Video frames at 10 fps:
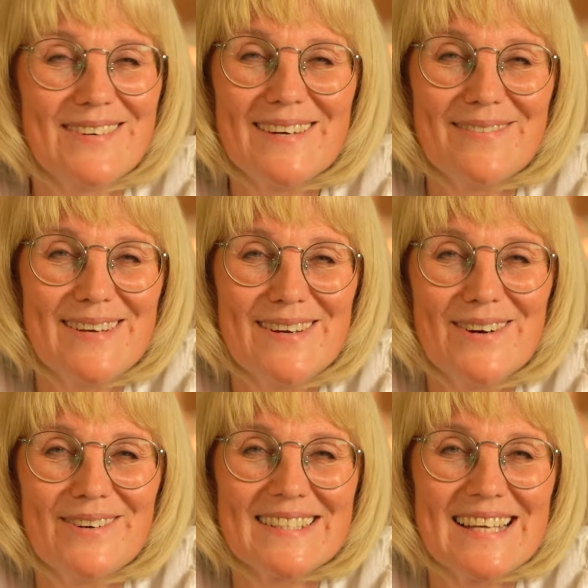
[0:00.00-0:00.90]
never
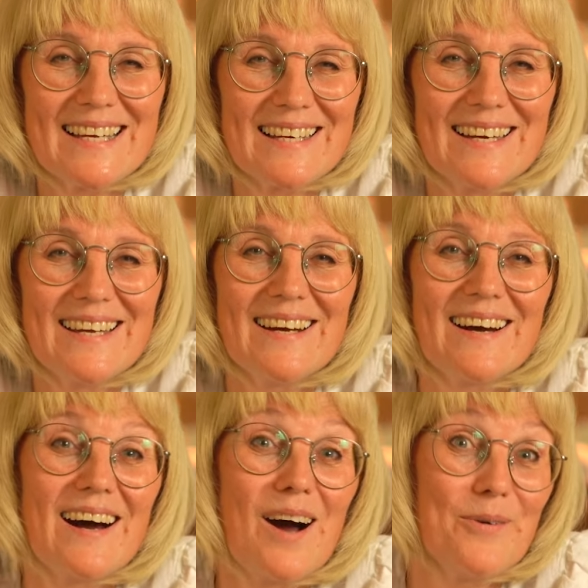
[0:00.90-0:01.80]
know exactly
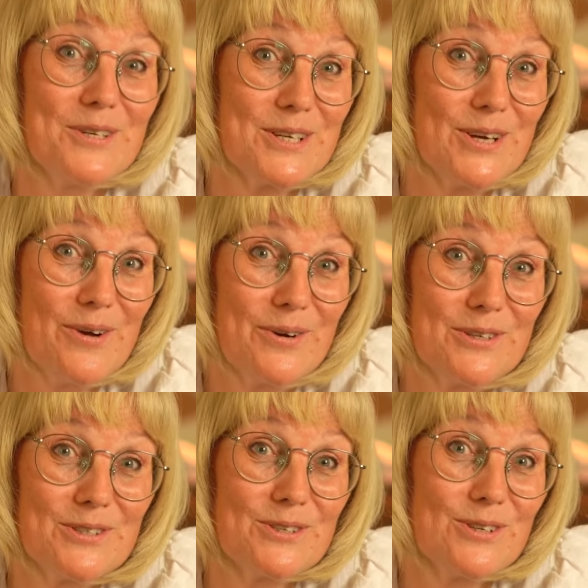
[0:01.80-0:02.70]
how it's
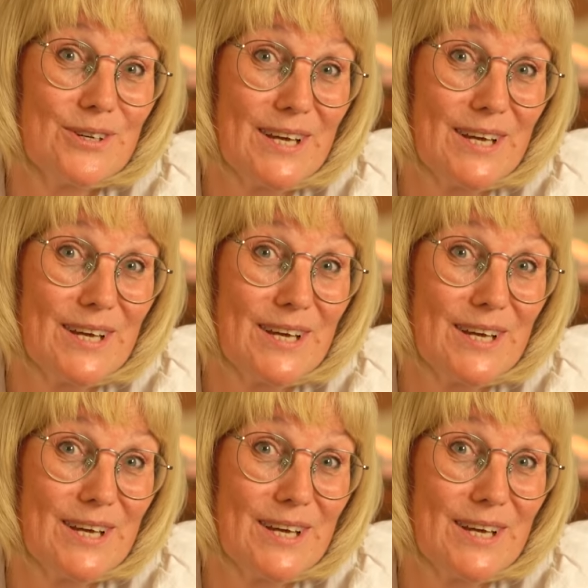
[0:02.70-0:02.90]
going to turn